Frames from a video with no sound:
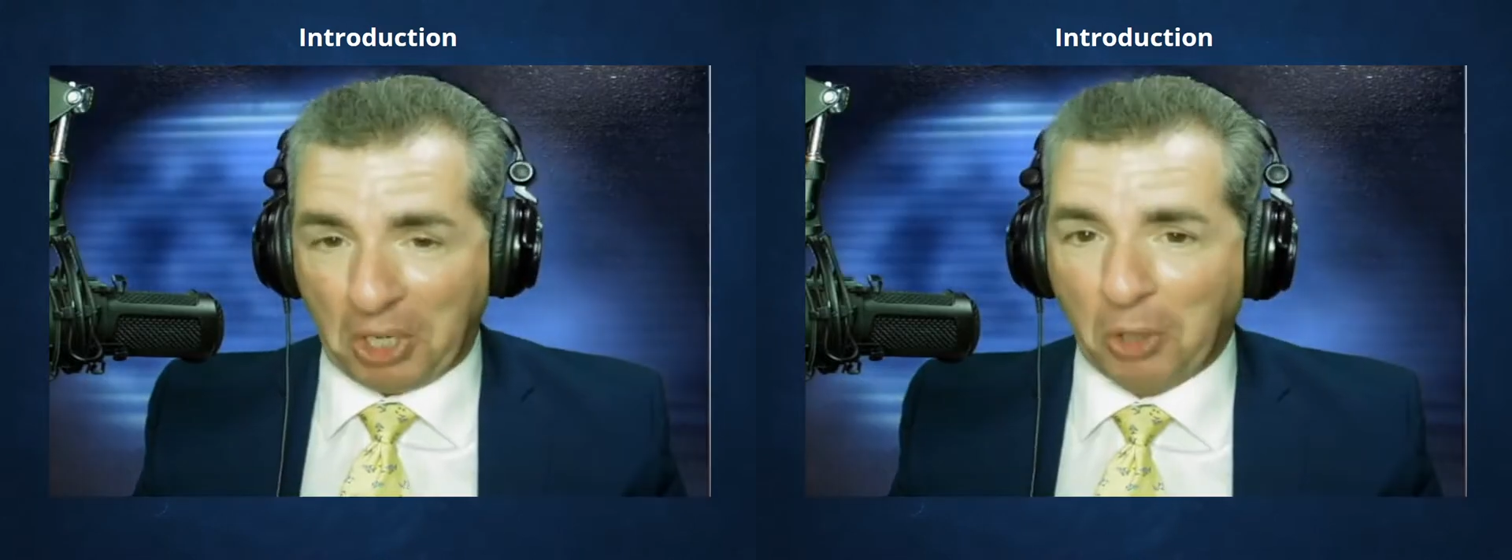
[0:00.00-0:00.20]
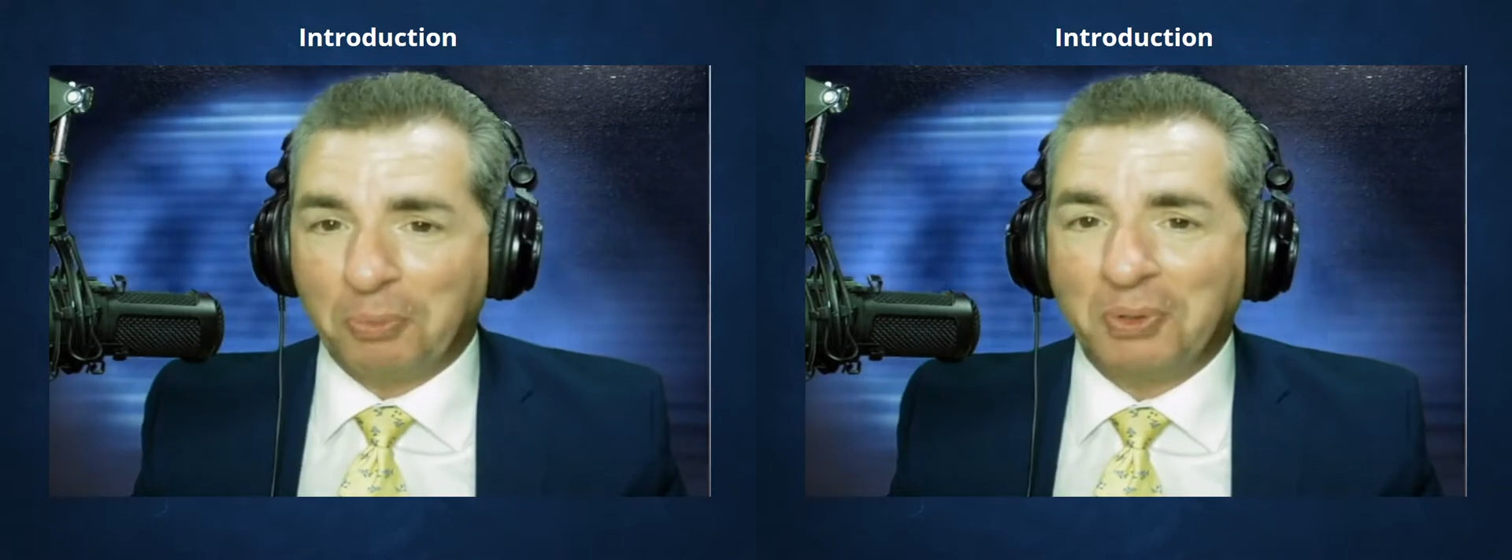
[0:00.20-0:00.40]

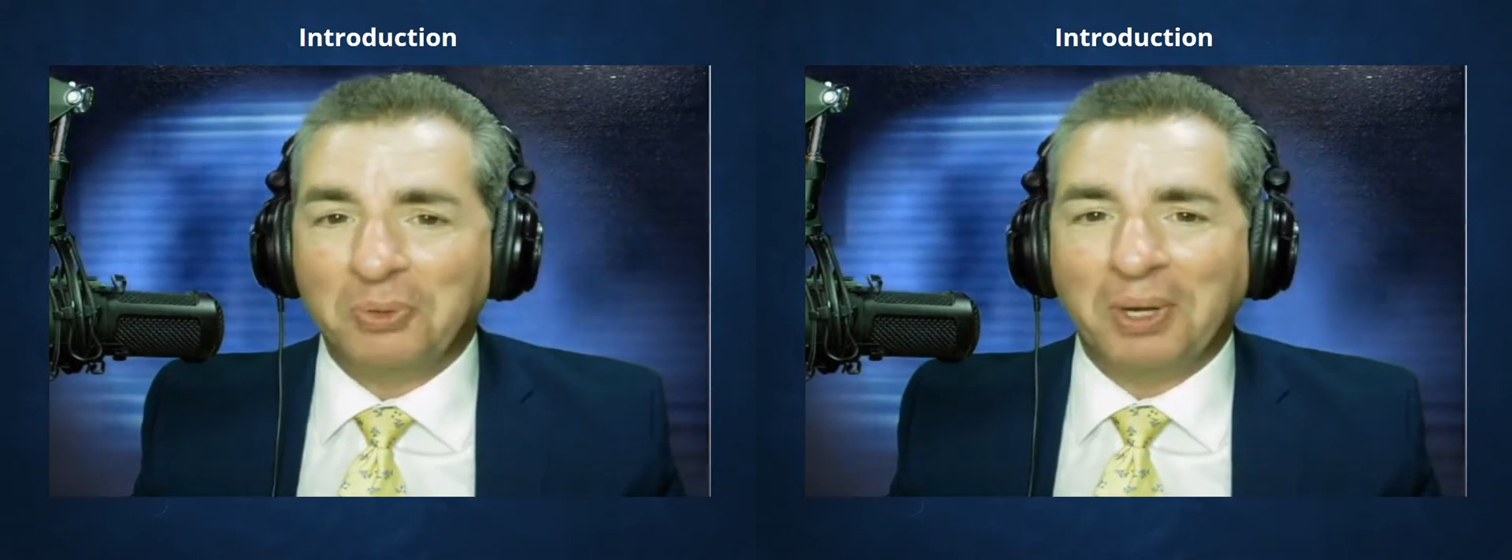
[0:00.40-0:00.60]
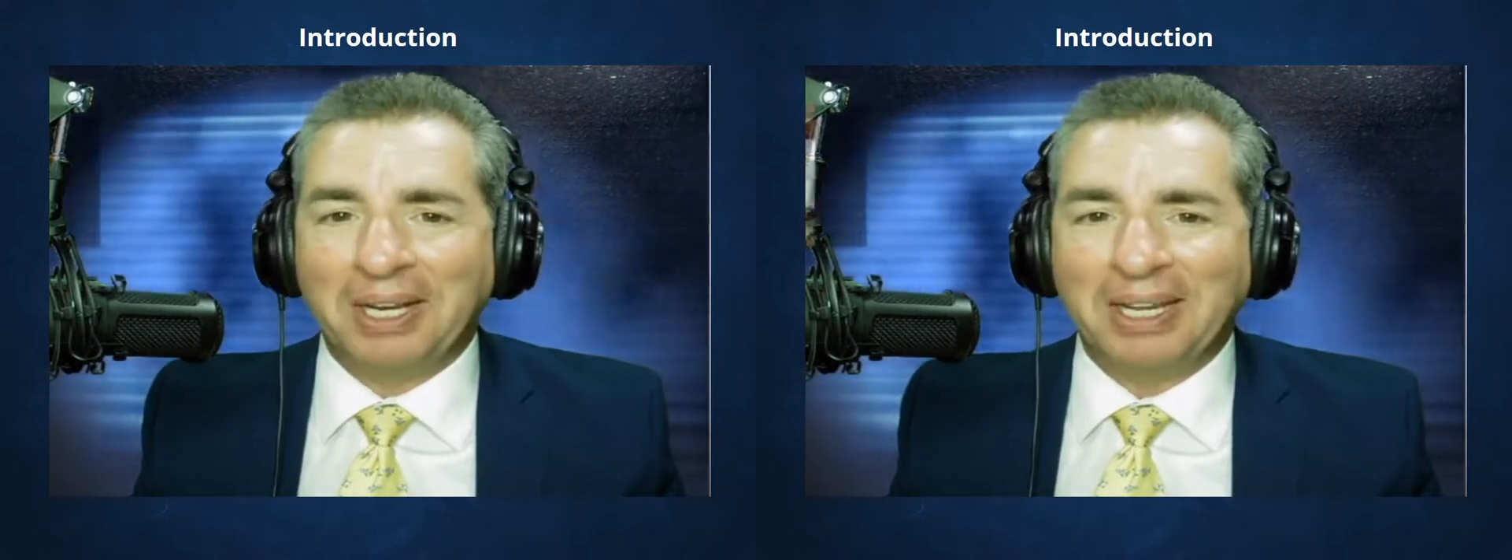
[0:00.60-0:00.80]
I hope you're
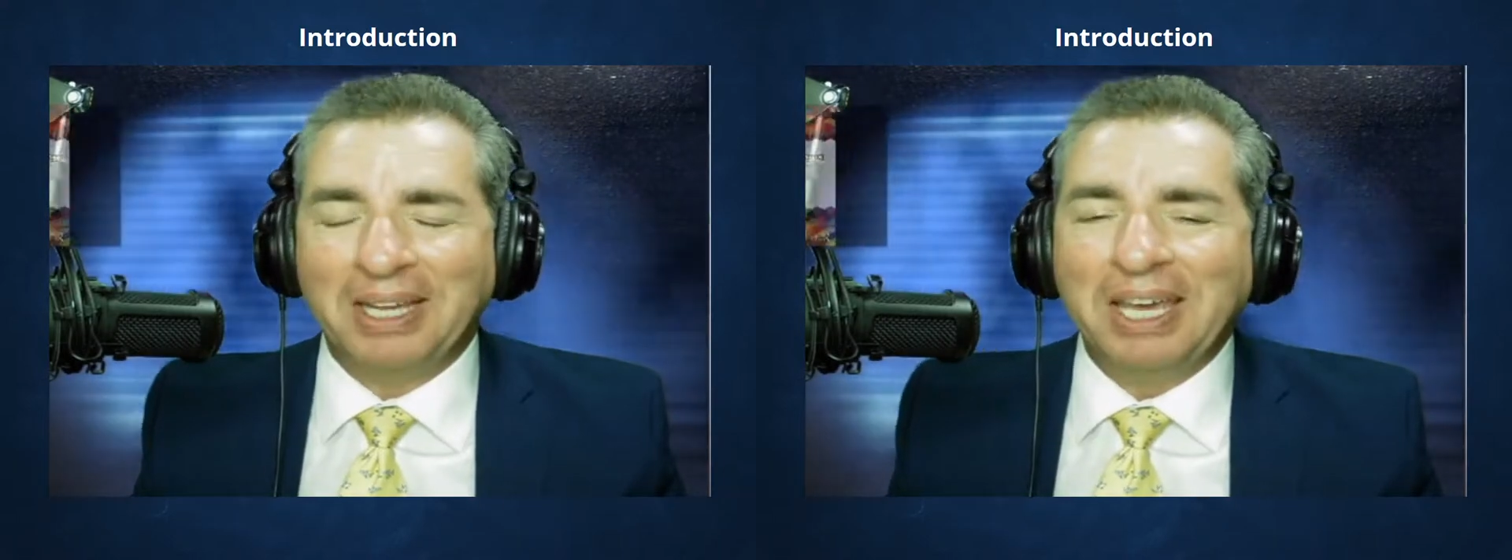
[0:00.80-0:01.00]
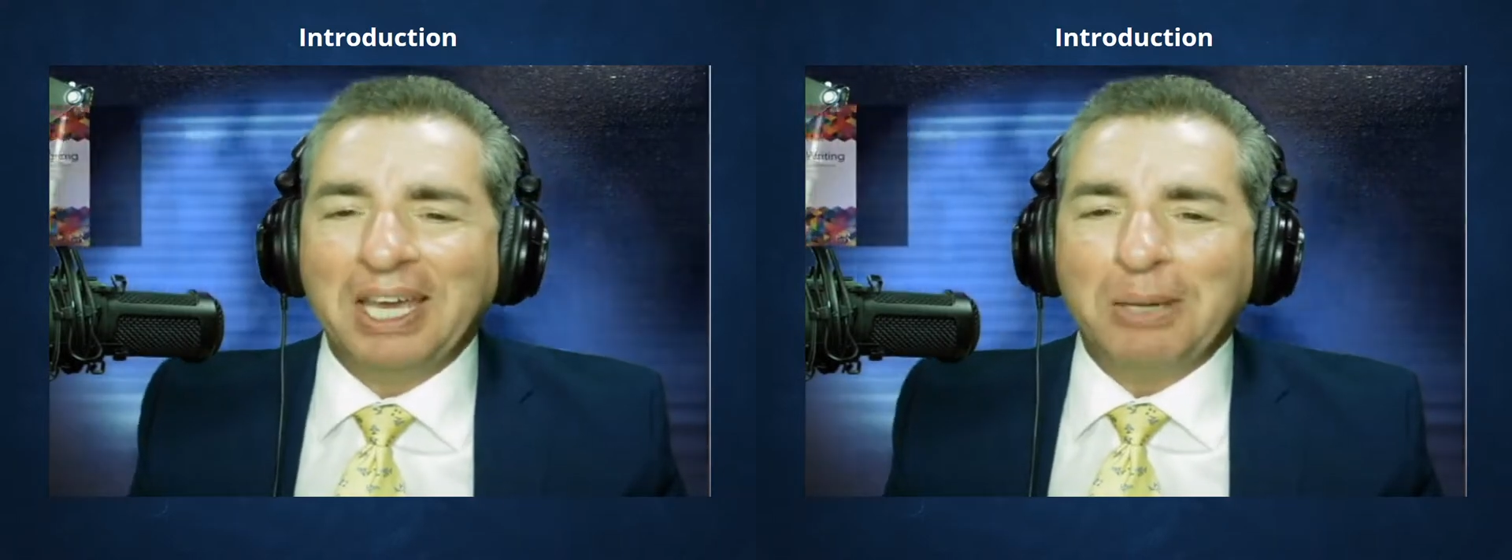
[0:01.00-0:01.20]
ready.
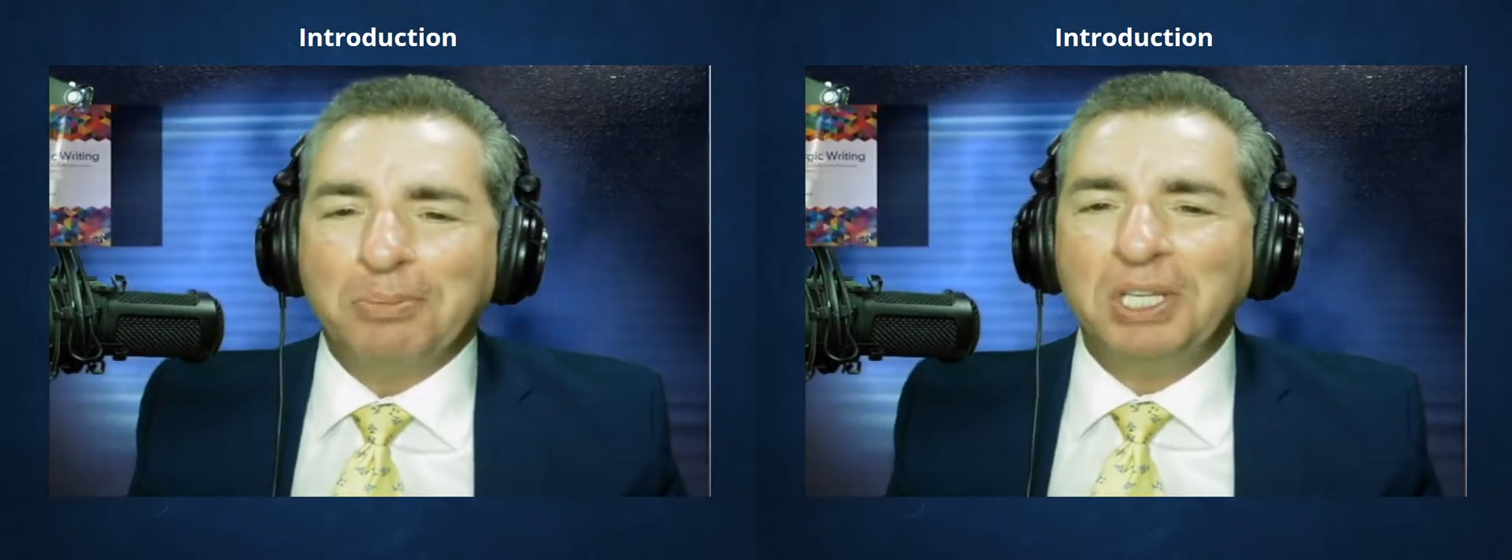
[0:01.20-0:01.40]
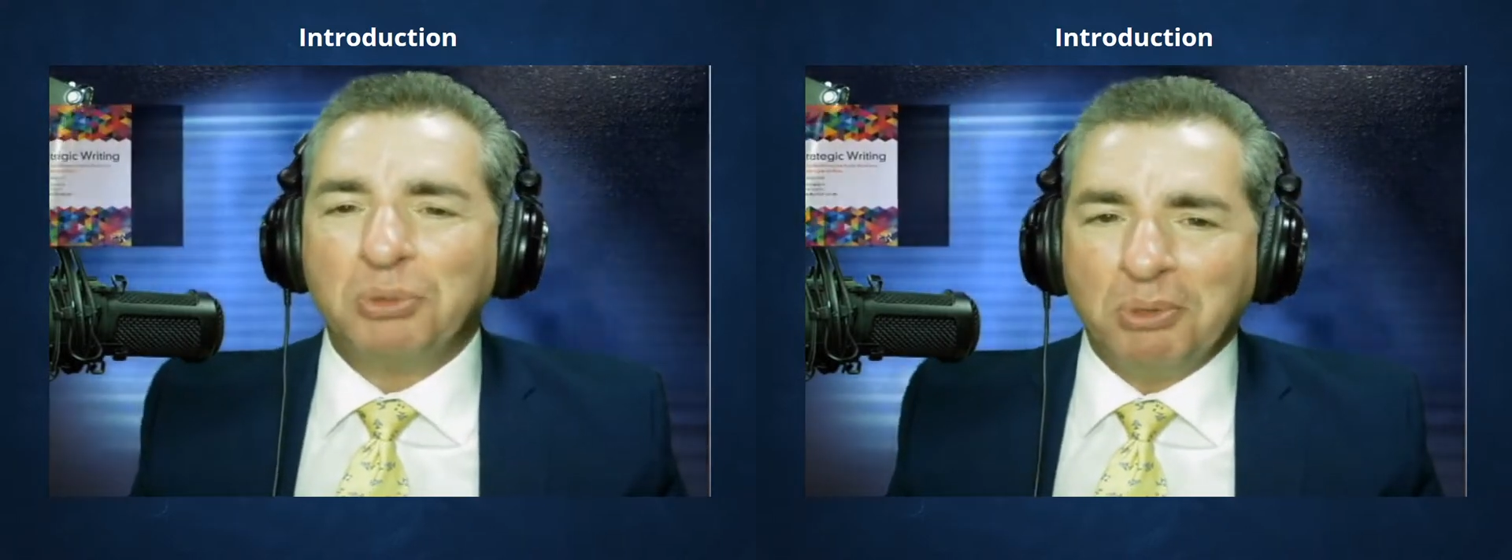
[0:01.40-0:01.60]
Please